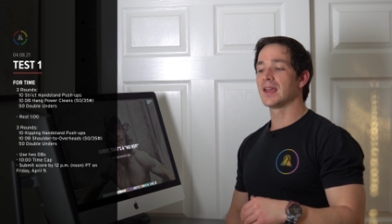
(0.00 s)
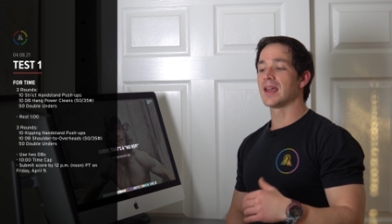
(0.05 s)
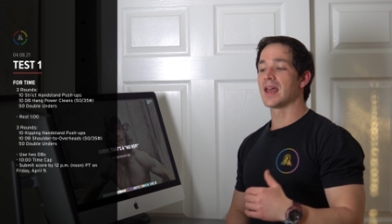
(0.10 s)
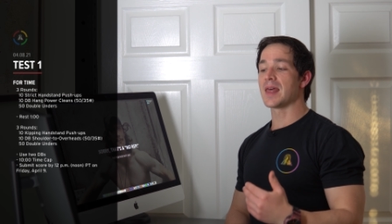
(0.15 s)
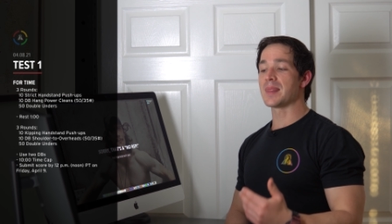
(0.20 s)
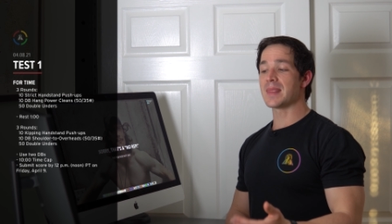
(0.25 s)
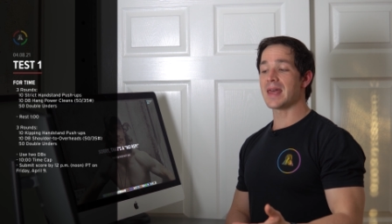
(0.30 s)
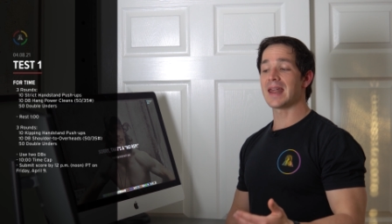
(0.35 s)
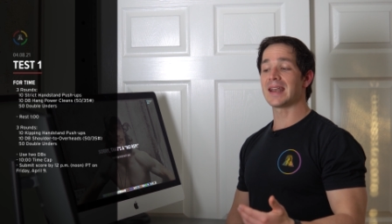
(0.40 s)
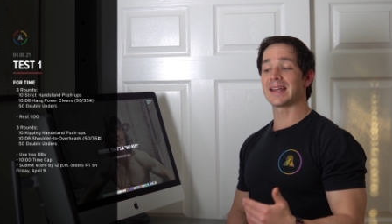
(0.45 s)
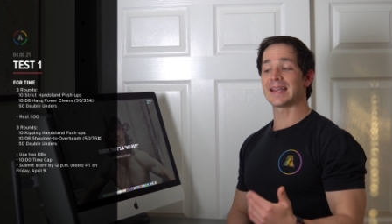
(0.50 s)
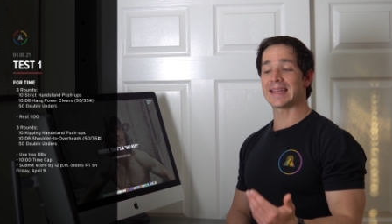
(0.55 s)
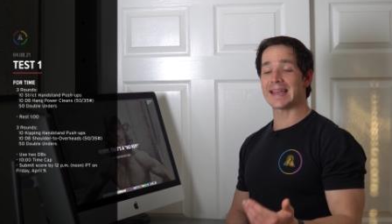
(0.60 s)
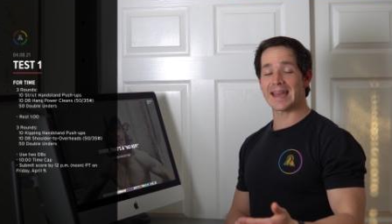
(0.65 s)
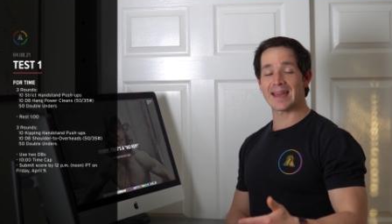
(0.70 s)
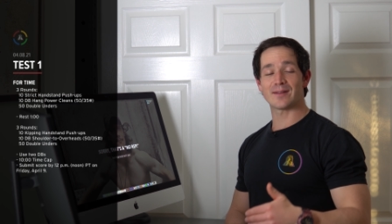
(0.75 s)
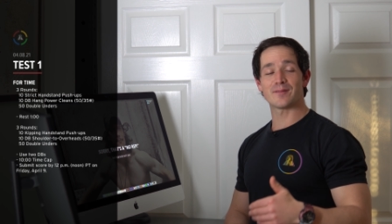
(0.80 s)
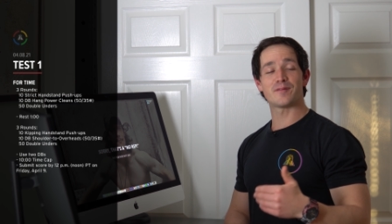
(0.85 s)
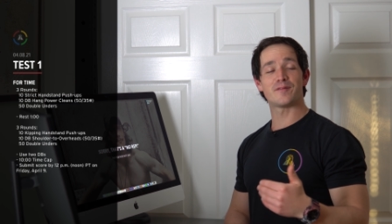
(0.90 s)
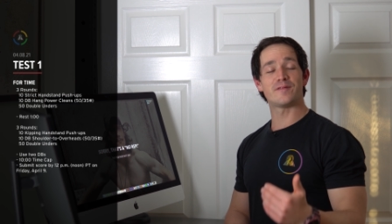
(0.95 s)
and then
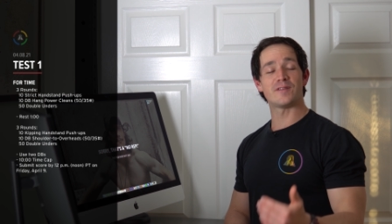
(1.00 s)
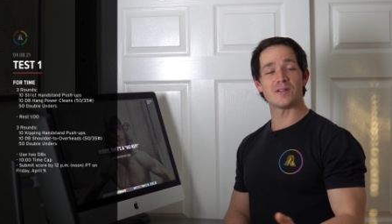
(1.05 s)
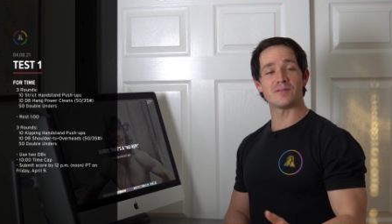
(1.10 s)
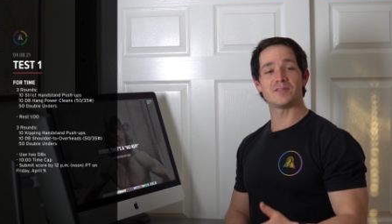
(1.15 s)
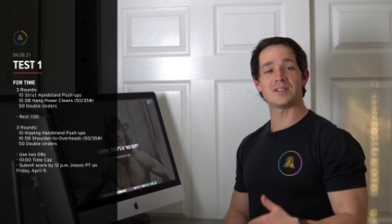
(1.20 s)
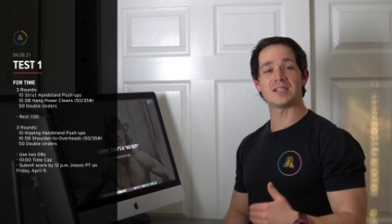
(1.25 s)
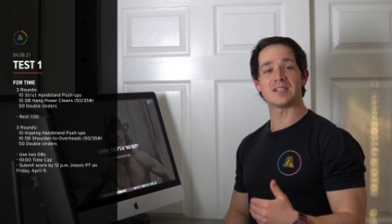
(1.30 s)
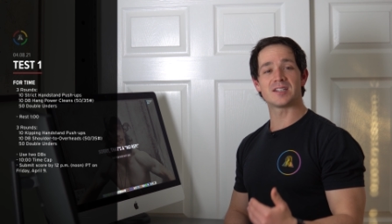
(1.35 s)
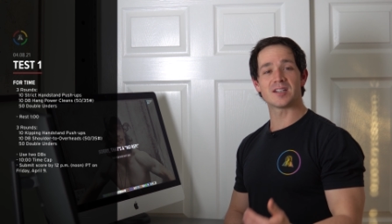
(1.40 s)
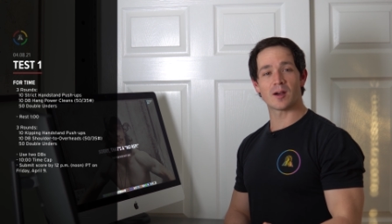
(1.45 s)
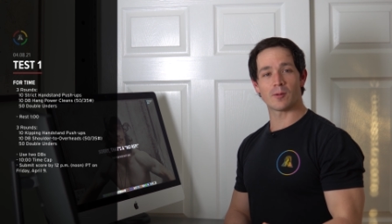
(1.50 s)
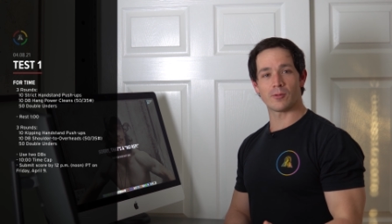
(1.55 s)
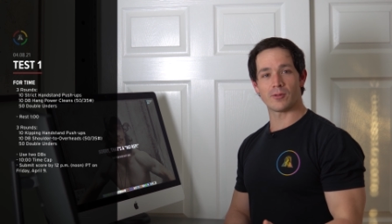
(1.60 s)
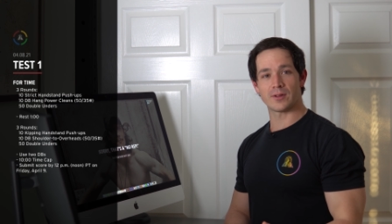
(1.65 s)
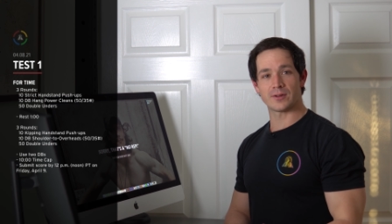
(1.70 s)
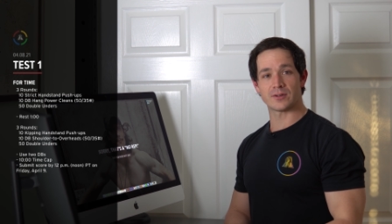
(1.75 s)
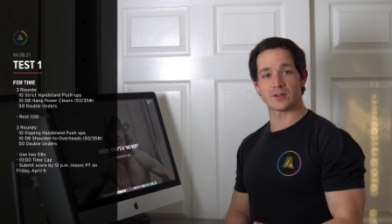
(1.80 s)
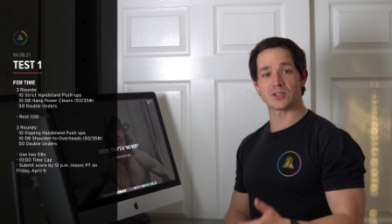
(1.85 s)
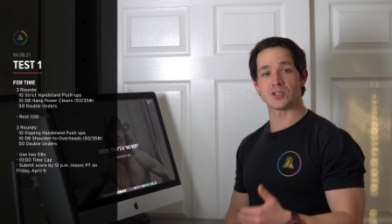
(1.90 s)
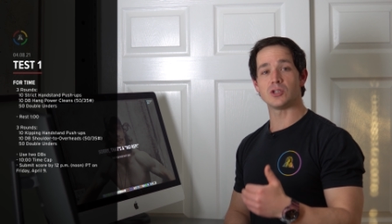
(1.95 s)
again 50 double
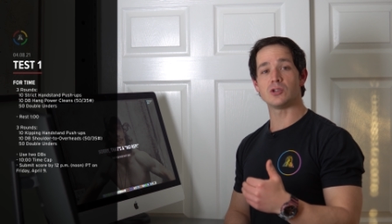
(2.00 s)
unders.